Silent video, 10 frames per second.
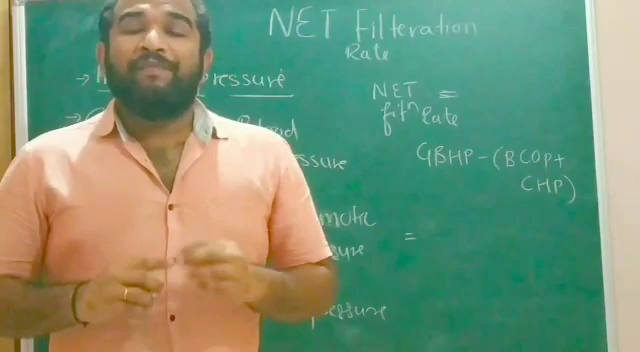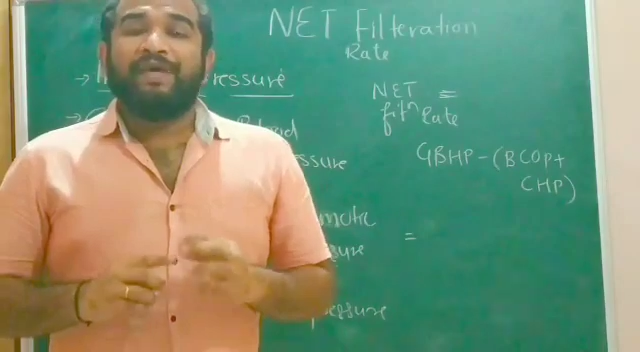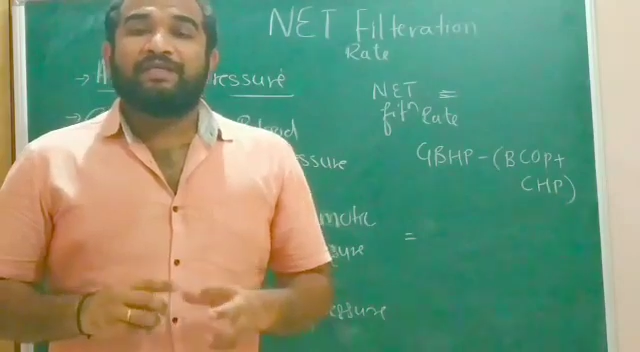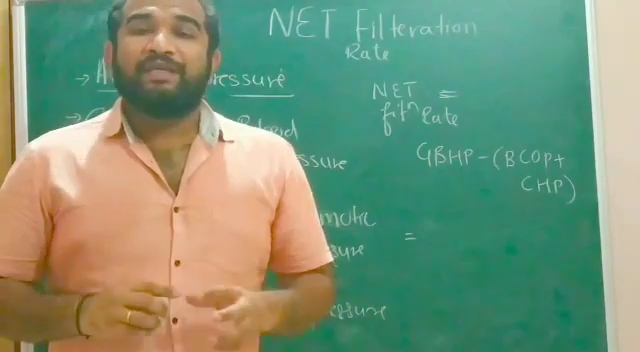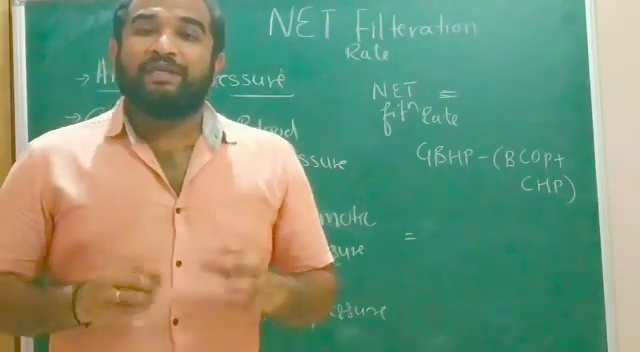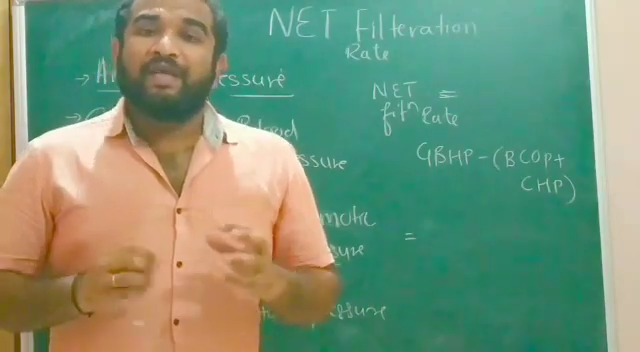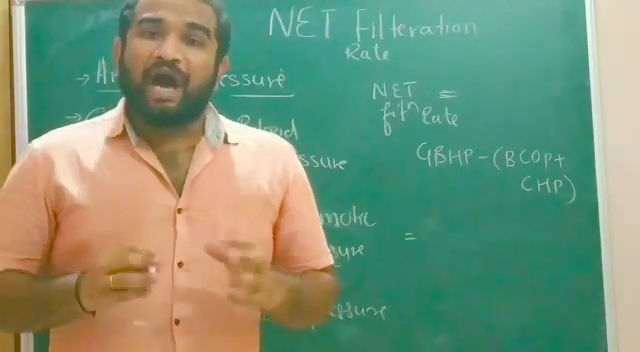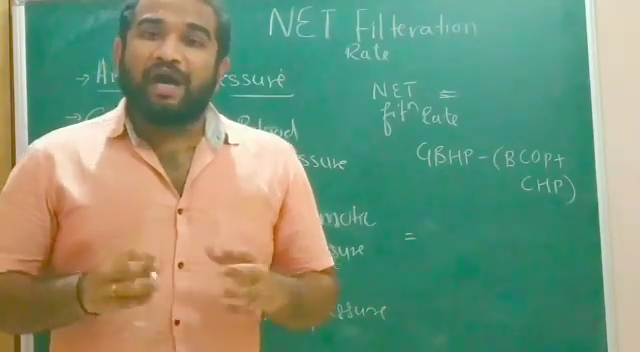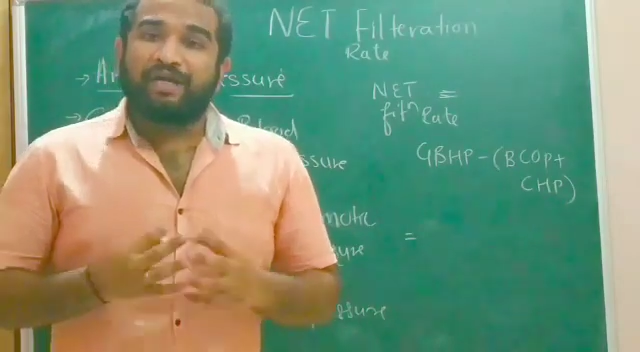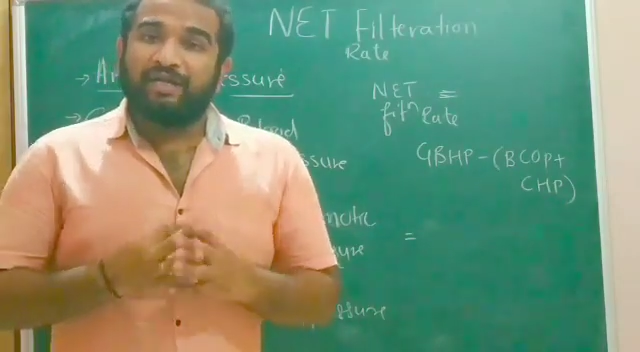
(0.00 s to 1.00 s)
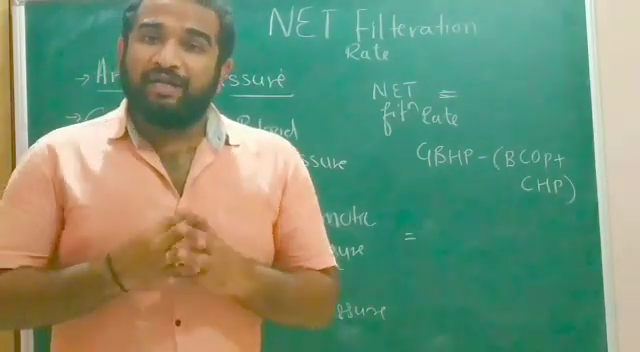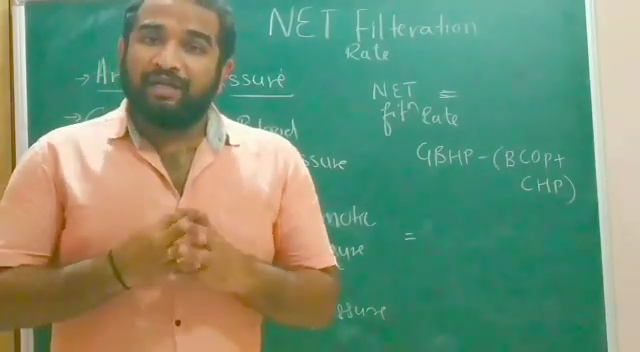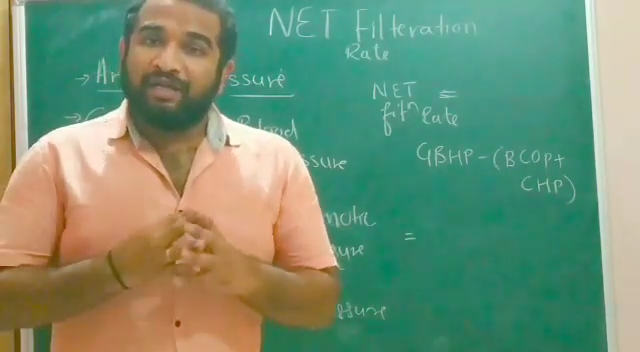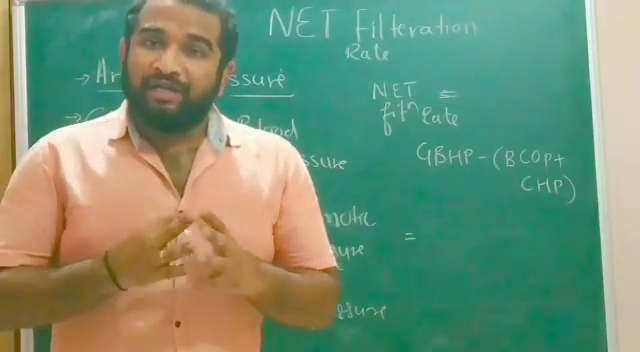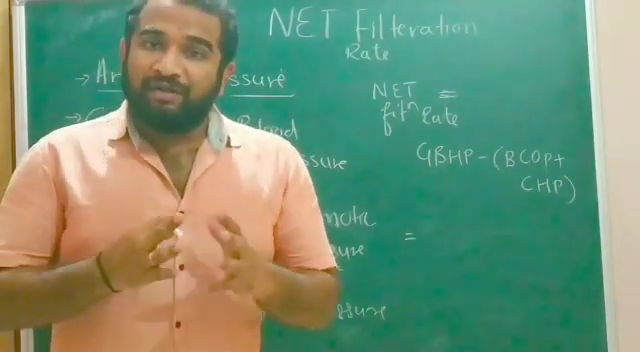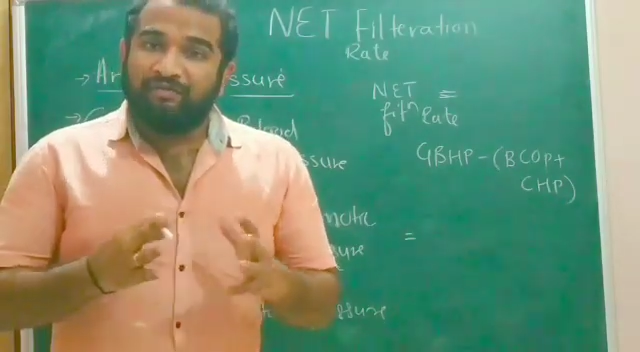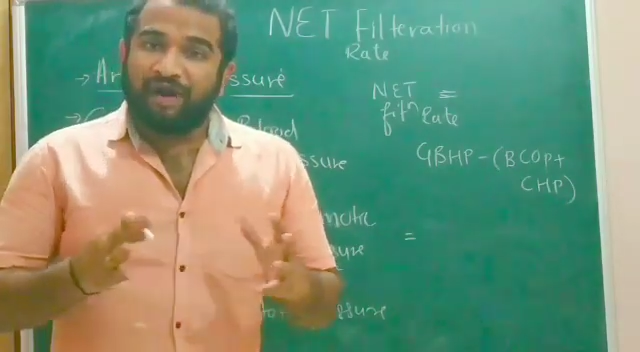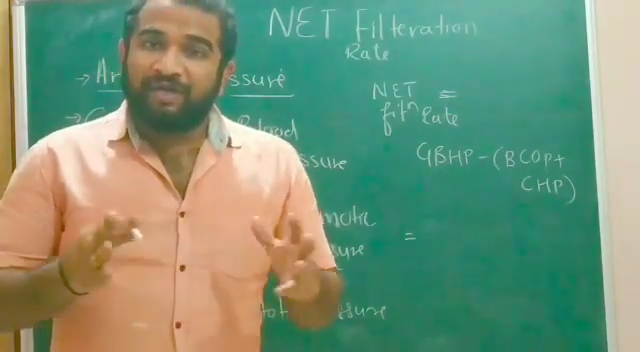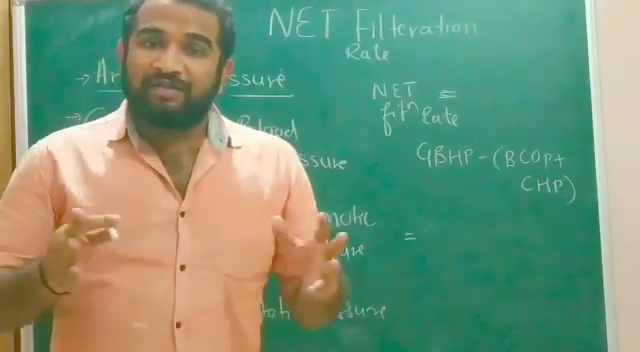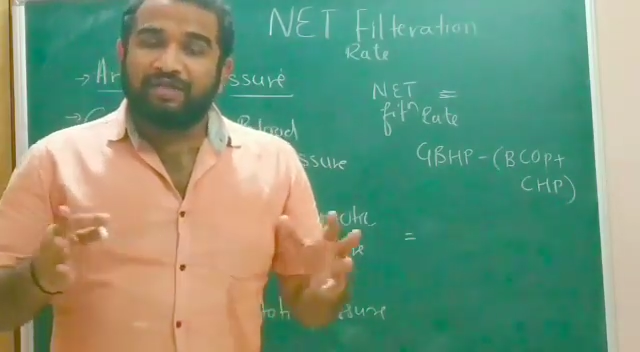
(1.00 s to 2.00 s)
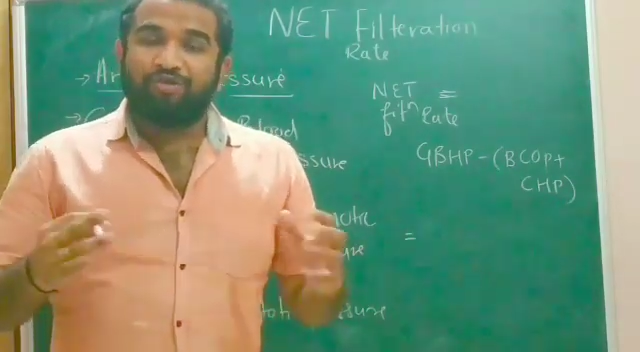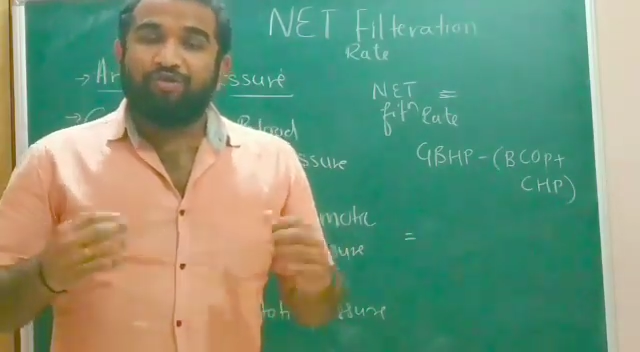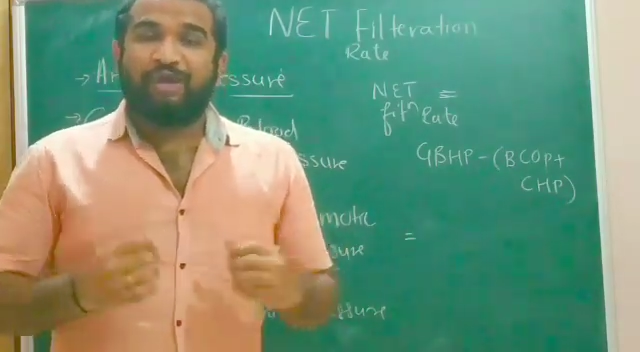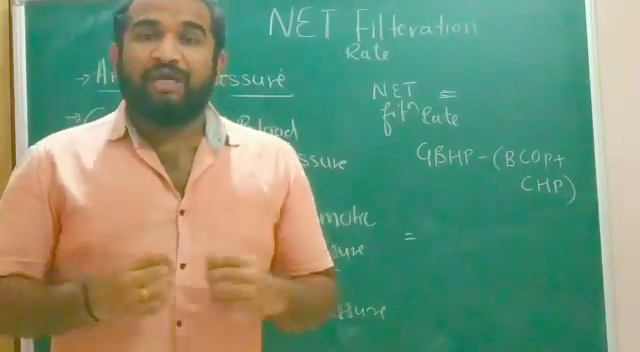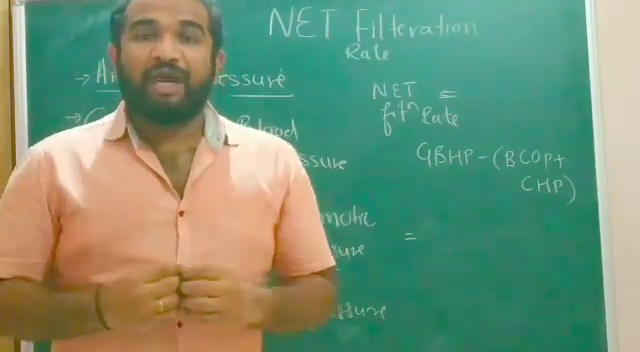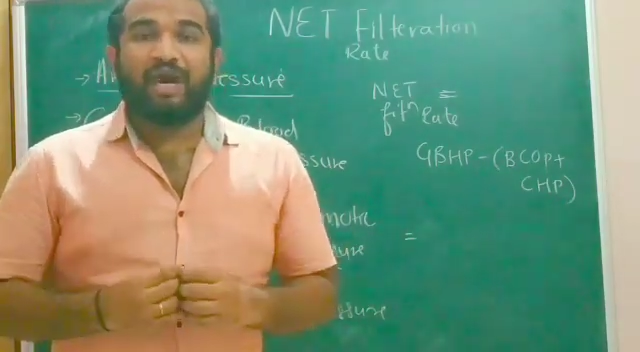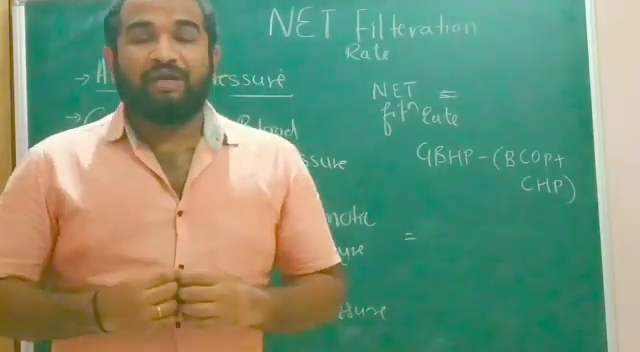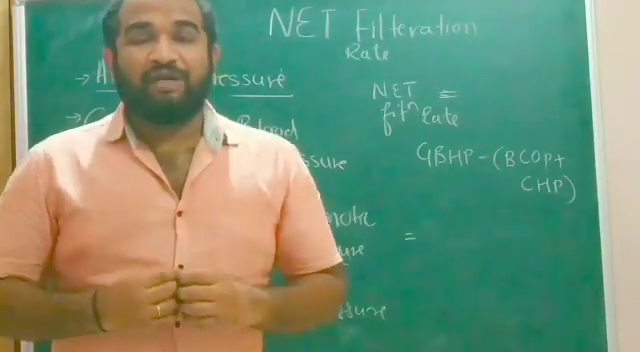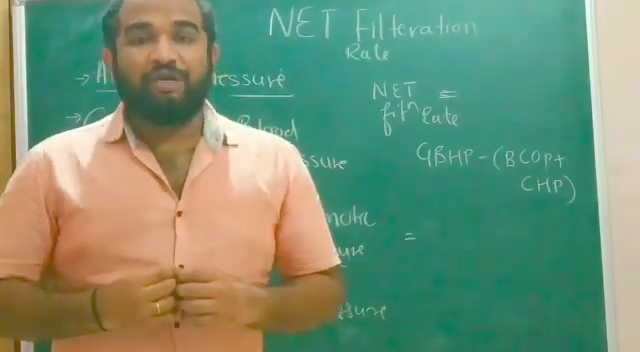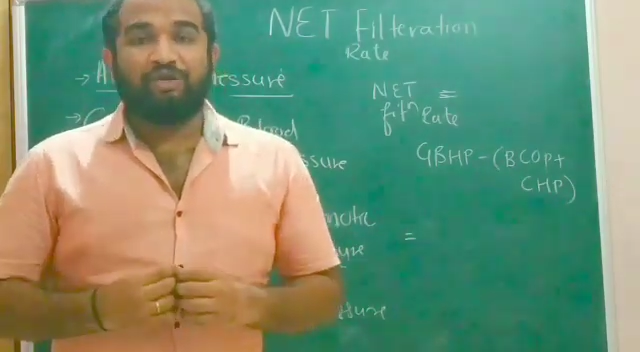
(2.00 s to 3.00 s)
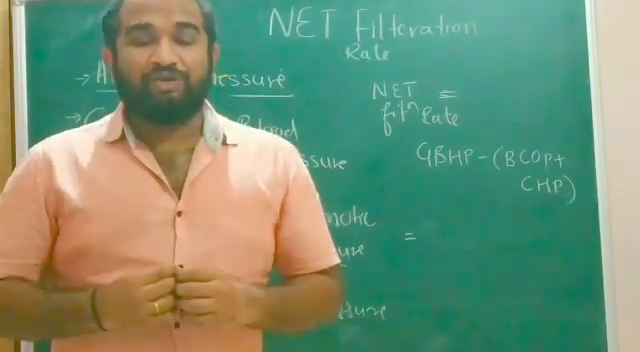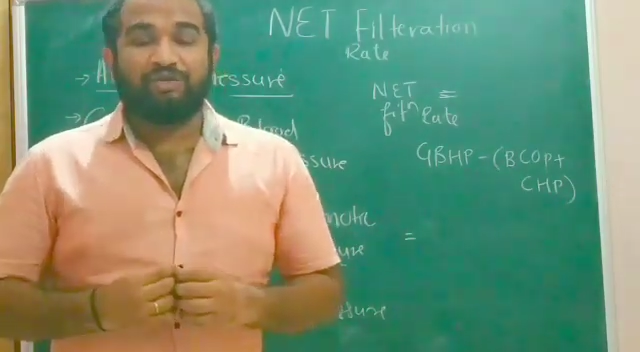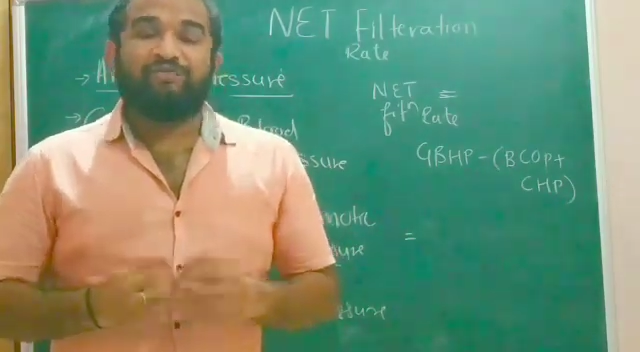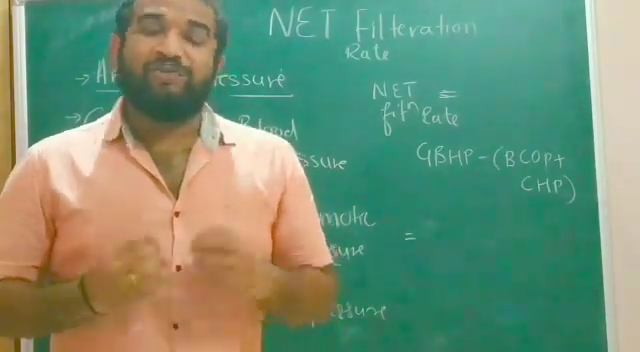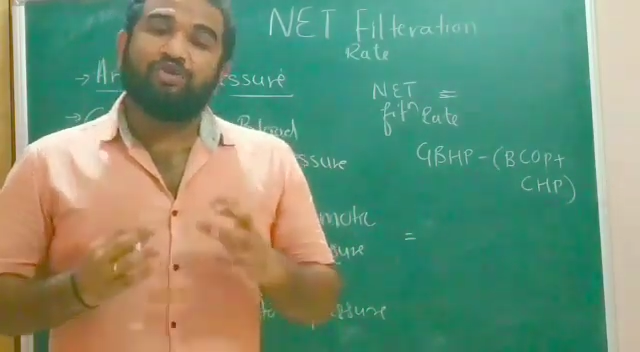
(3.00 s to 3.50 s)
basically the artery, it divides into many arterioles.